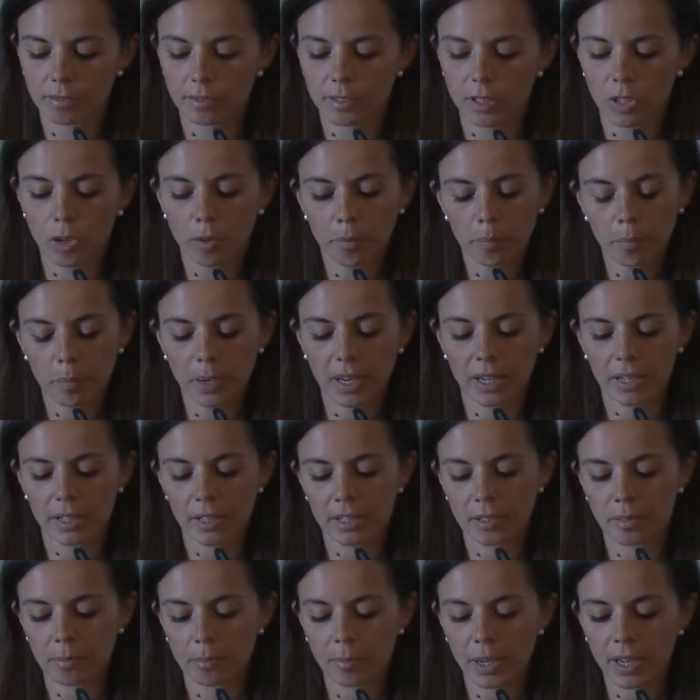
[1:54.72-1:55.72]

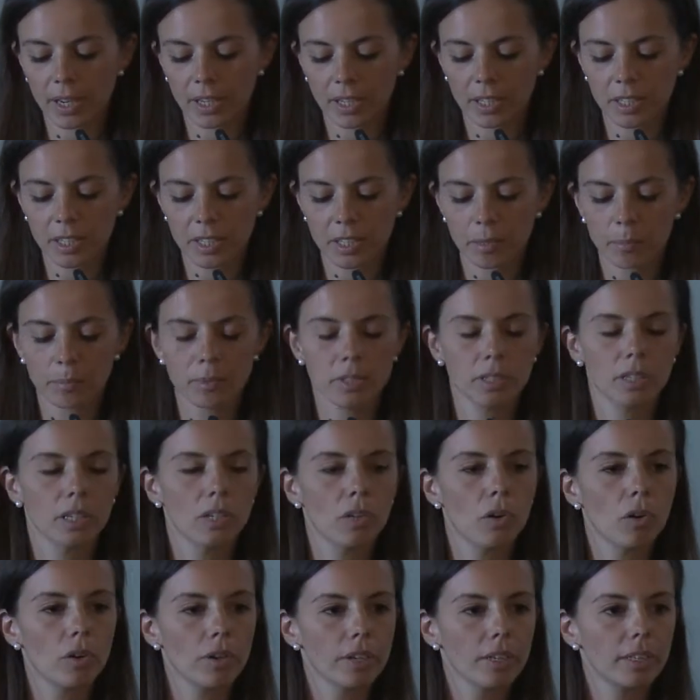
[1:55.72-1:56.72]
complex mechanisms
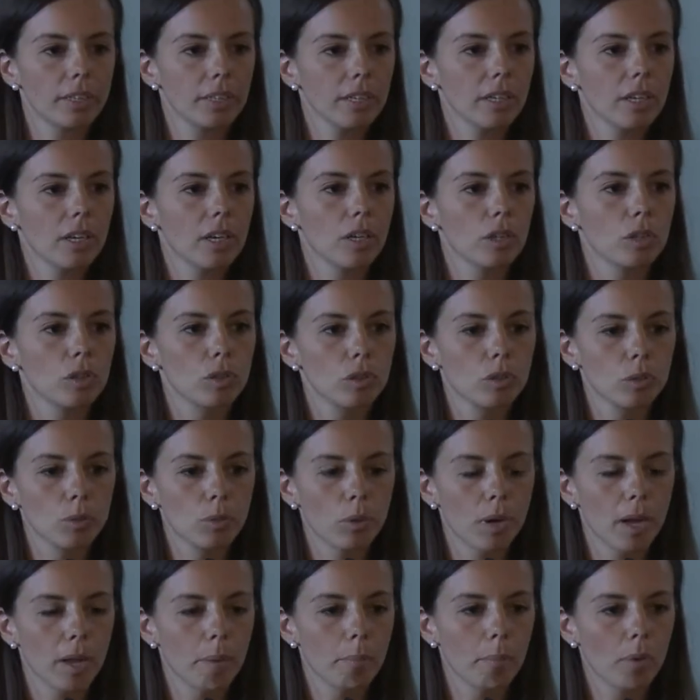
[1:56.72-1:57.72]
in order
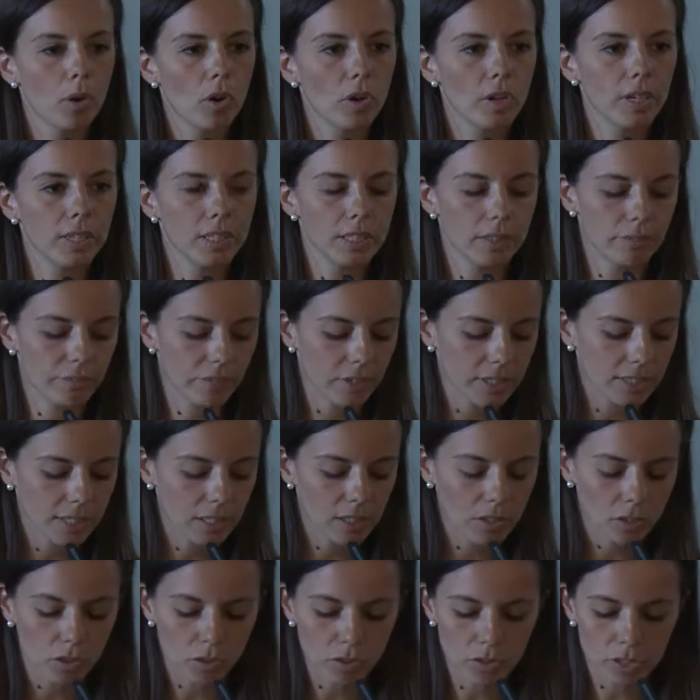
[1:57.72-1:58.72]
to avoid the
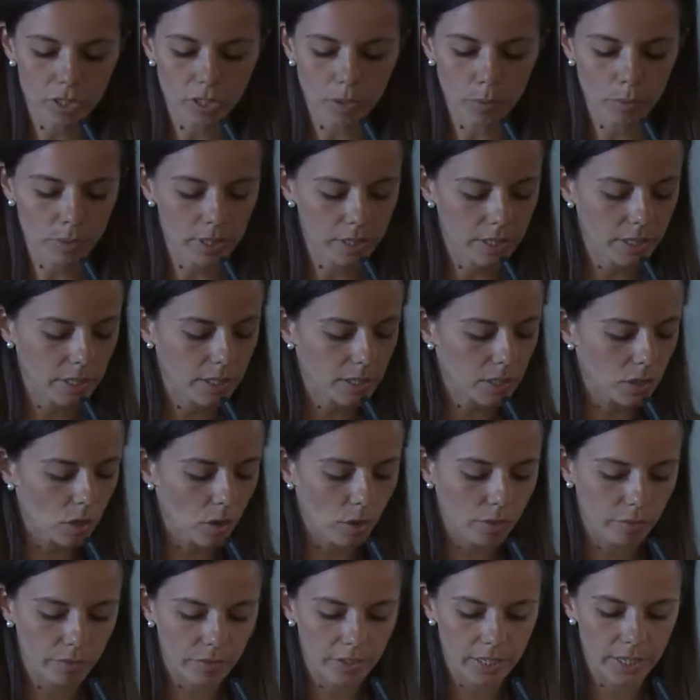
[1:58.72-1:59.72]
fatal consequences
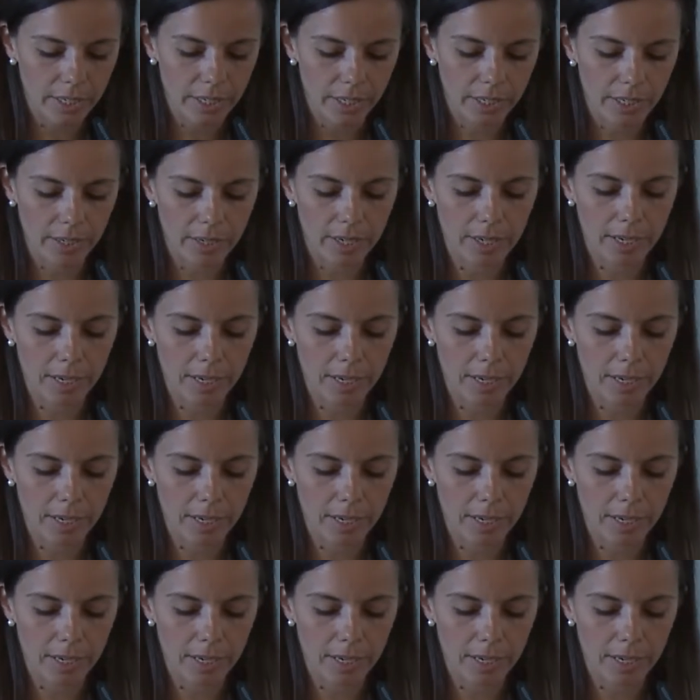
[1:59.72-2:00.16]
of the